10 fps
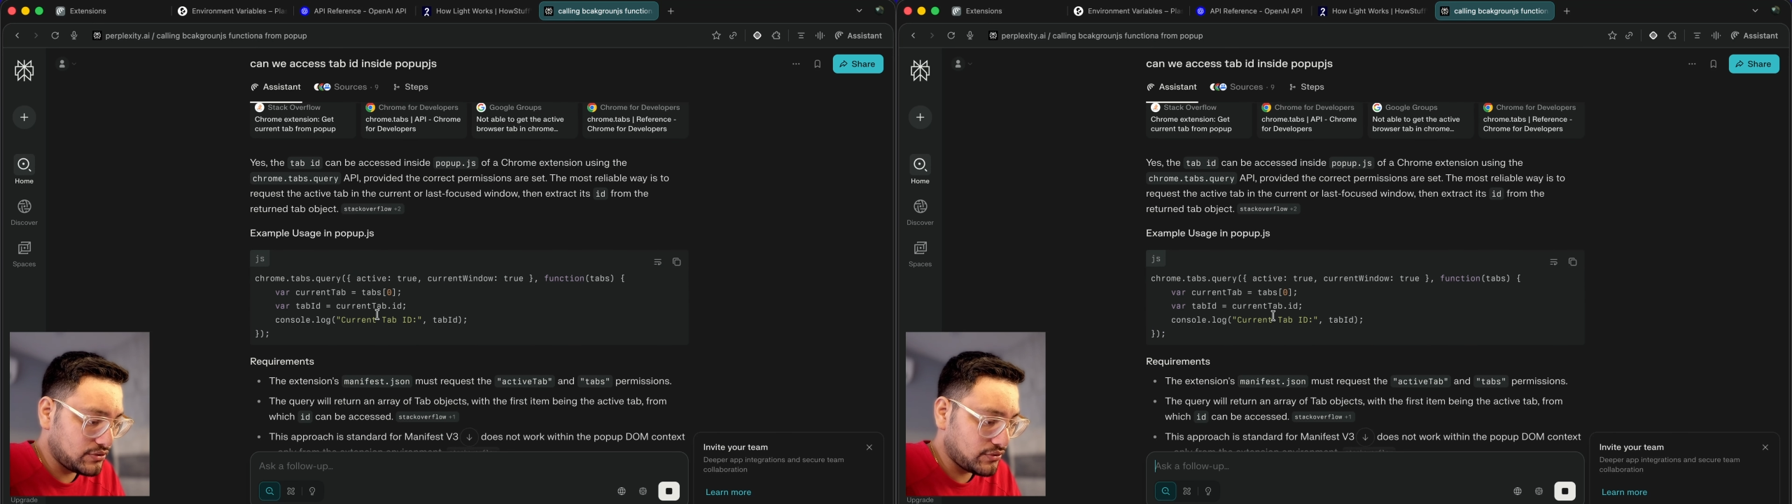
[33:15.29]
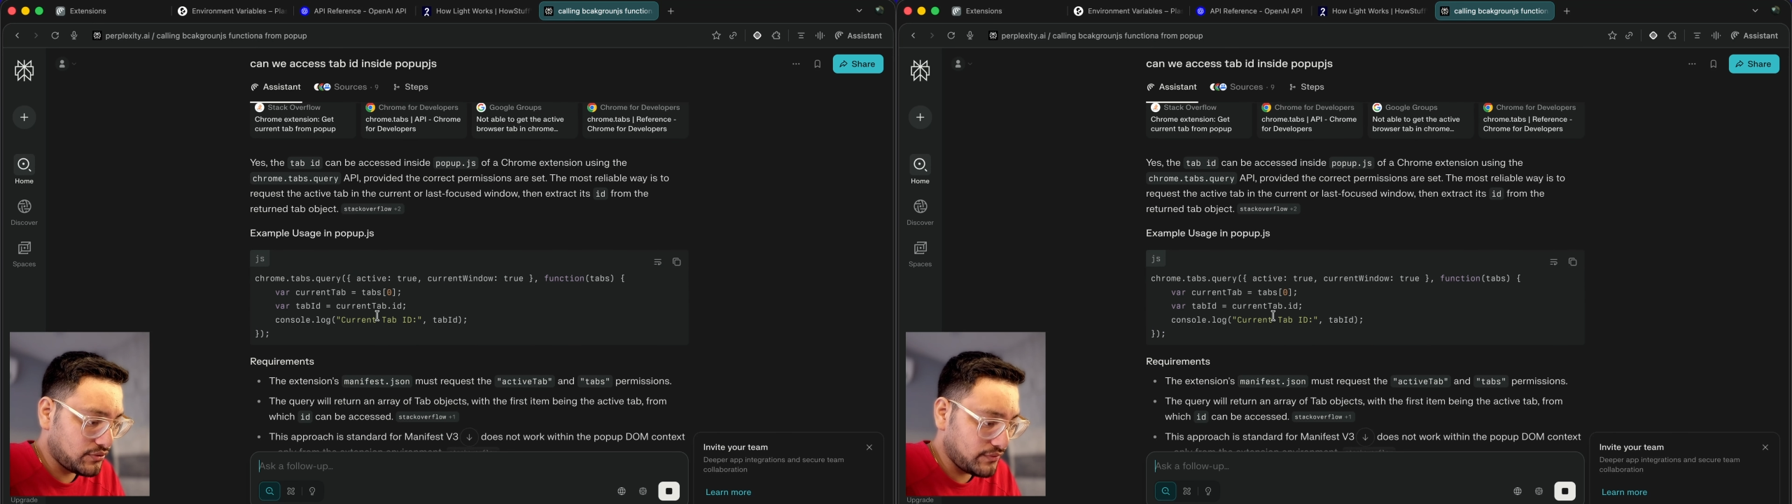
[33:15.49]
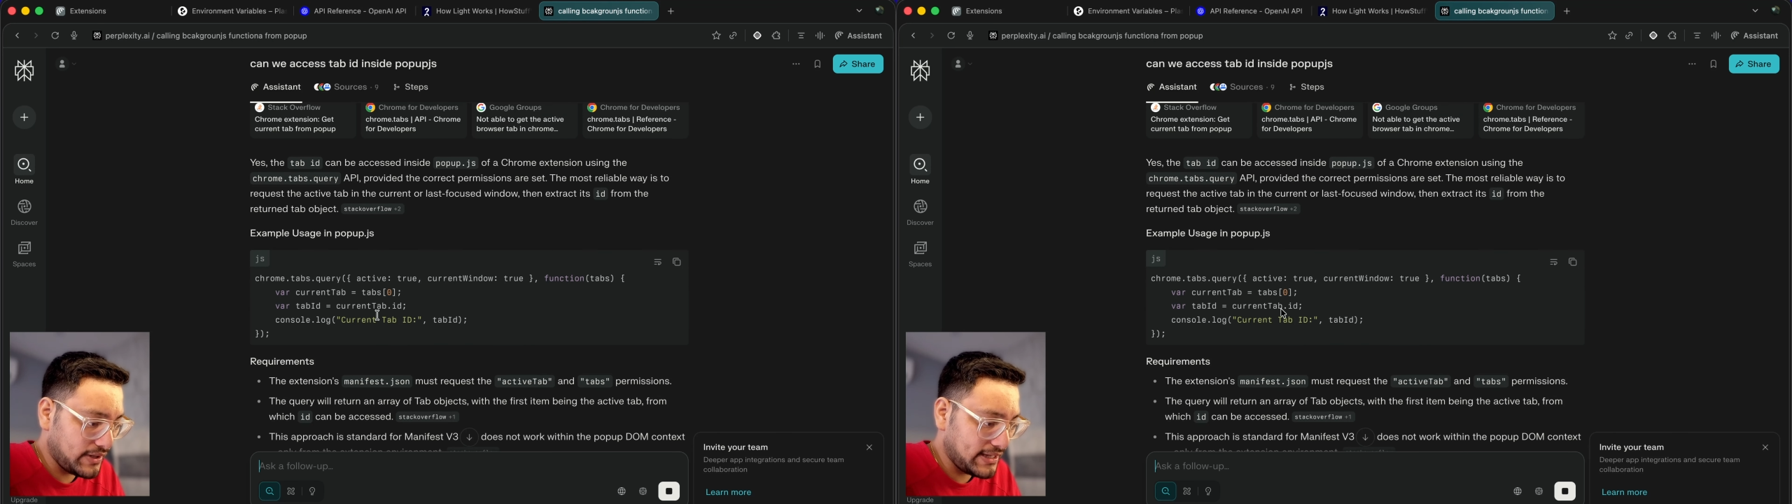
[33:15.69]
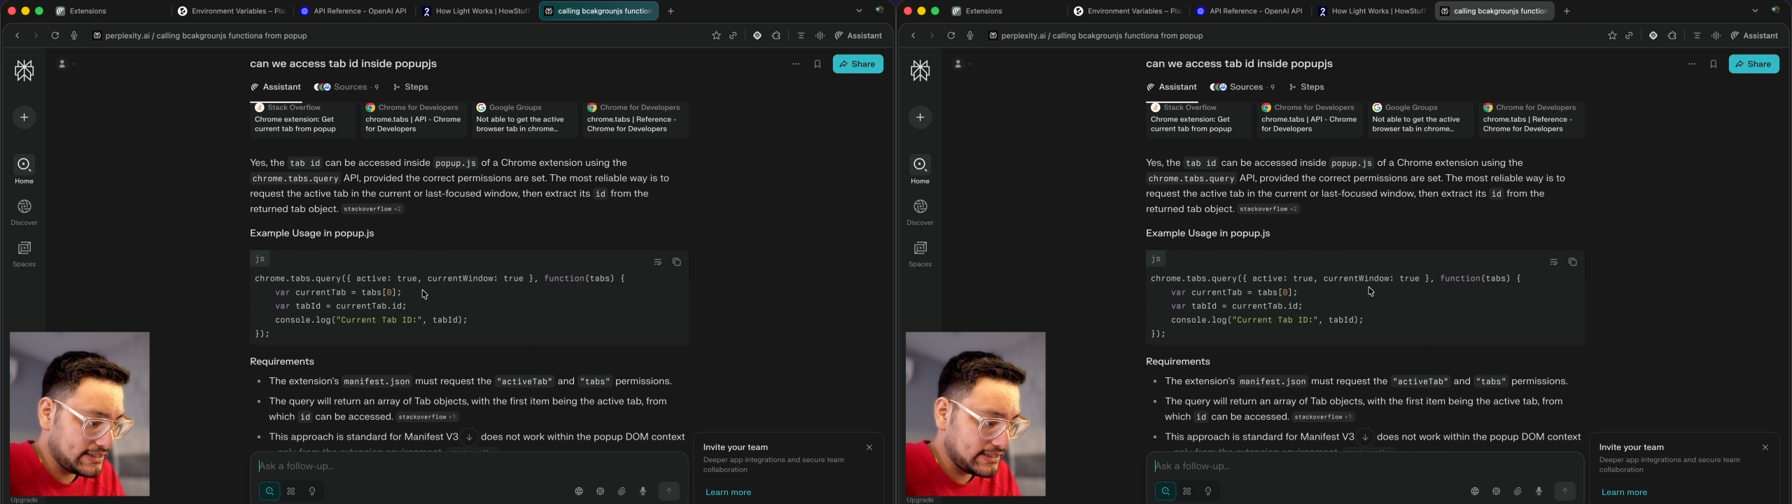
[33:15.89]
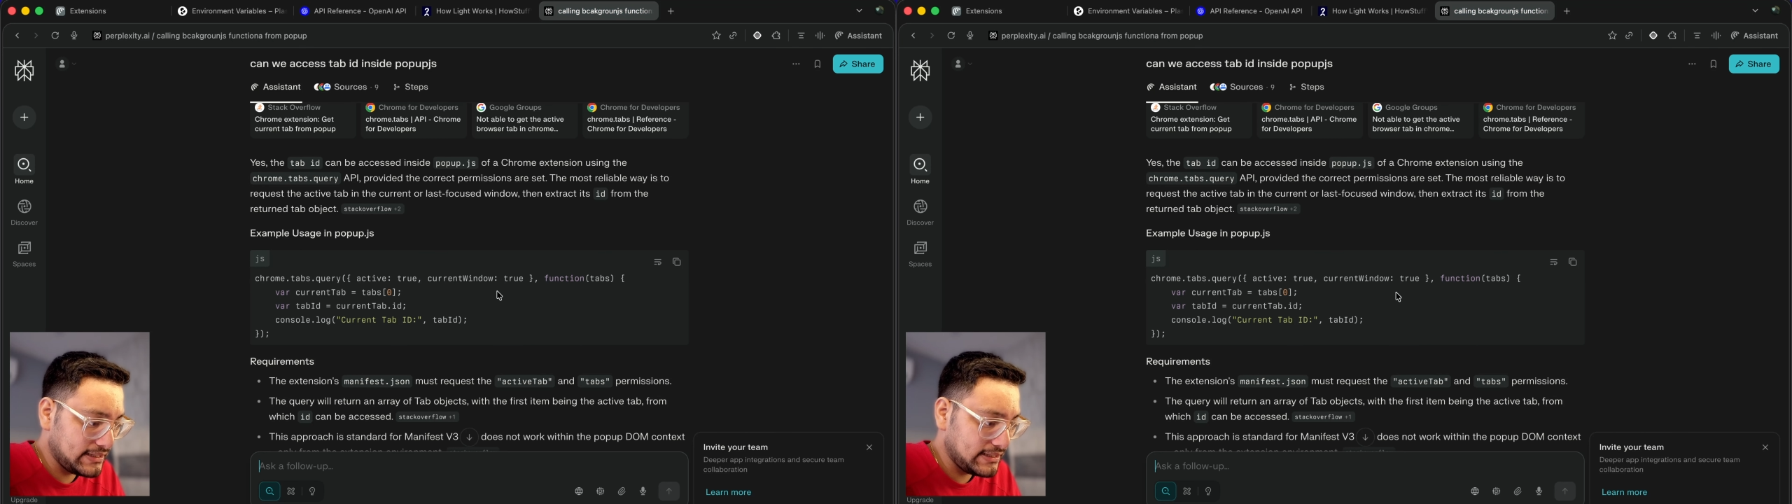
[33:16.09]

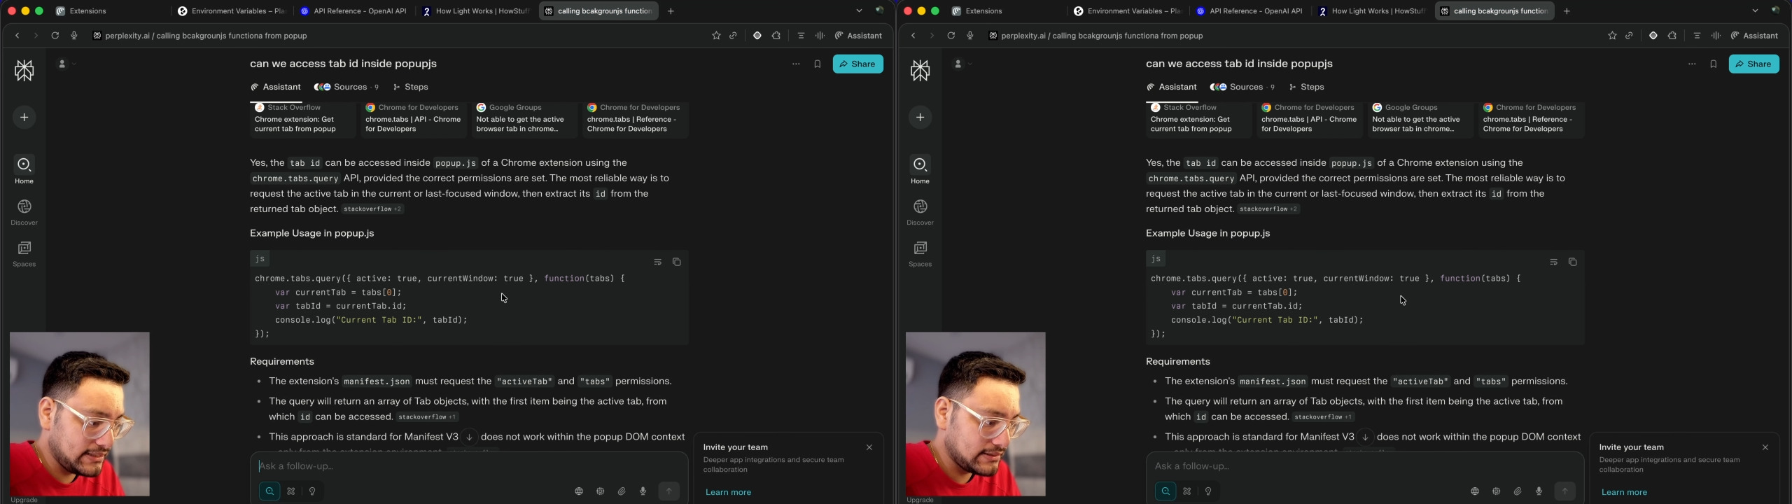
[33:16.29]
query